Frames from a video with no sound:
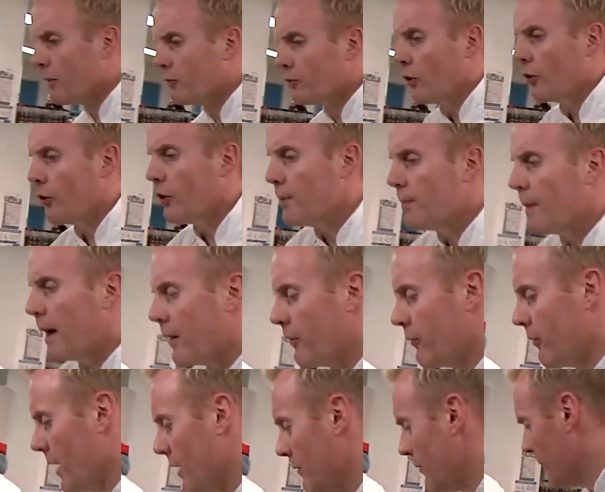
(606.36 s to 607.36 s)
Yeah, that's got a good
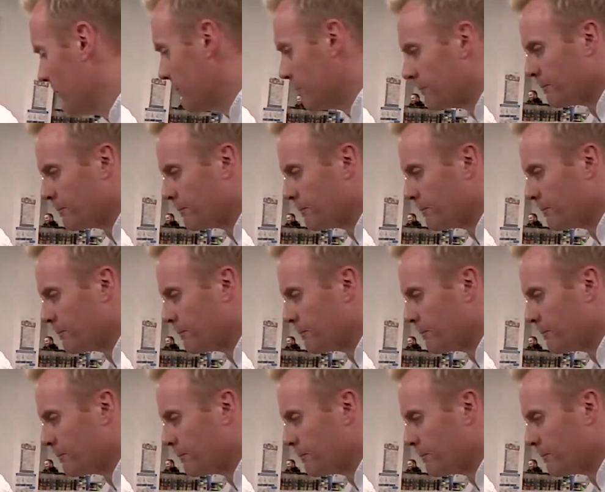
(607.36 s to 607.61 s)
amount of flavour.